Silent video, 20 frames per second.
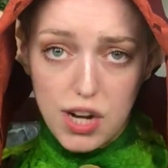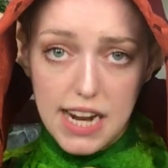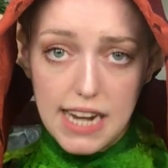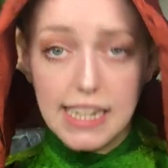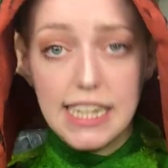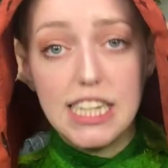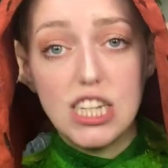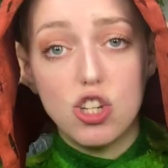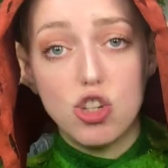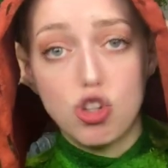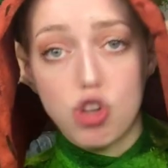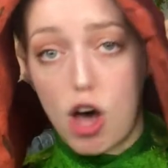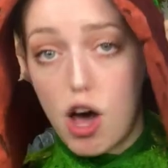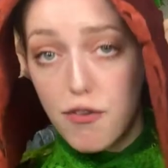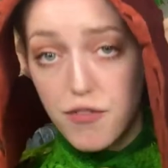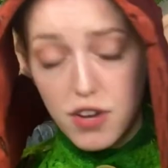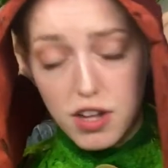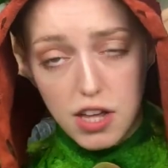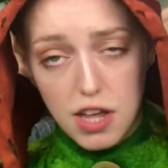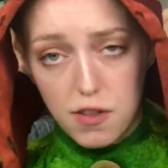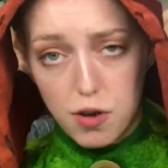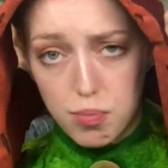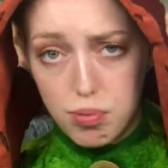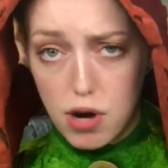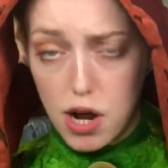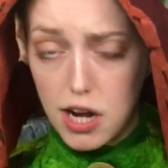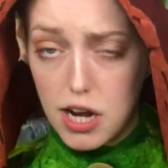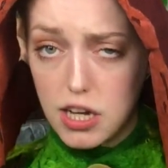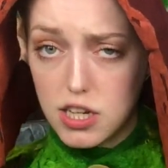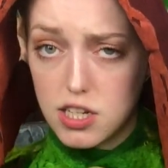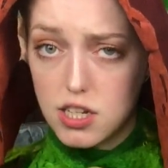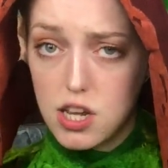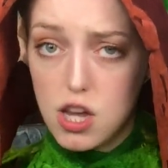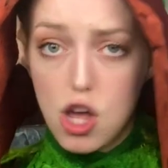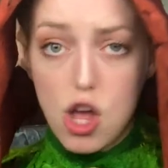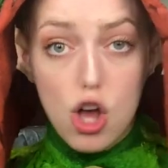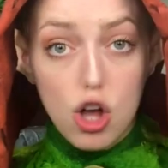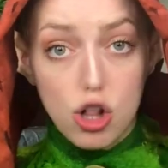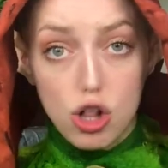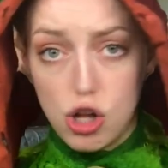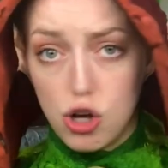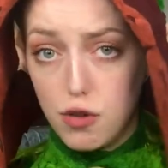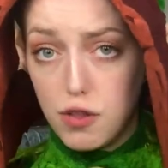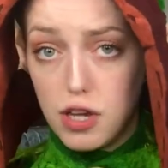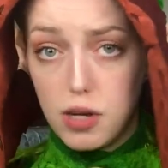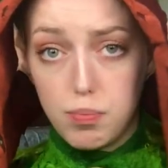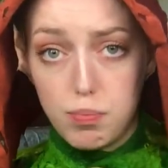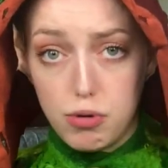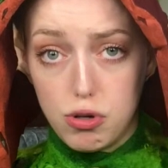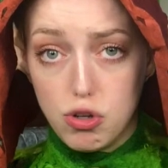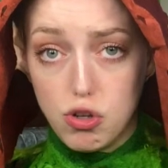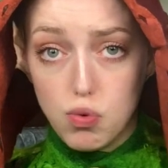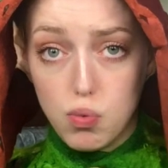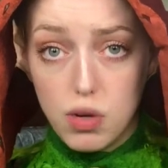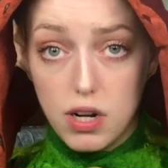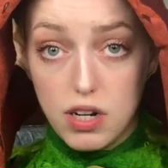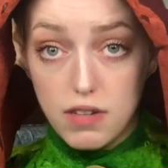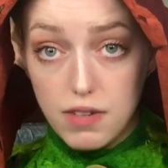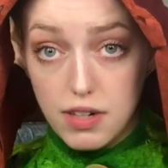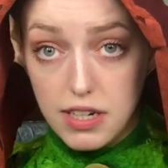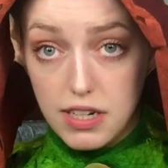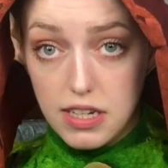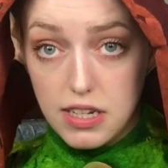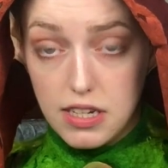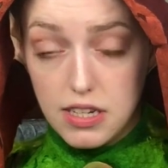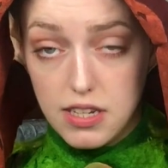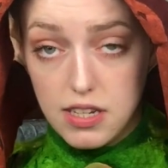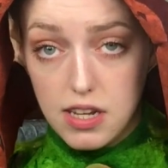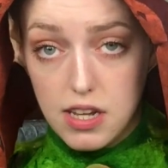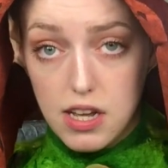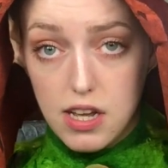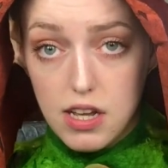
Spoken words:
any soft leather products, clothing, boots, whatever it is.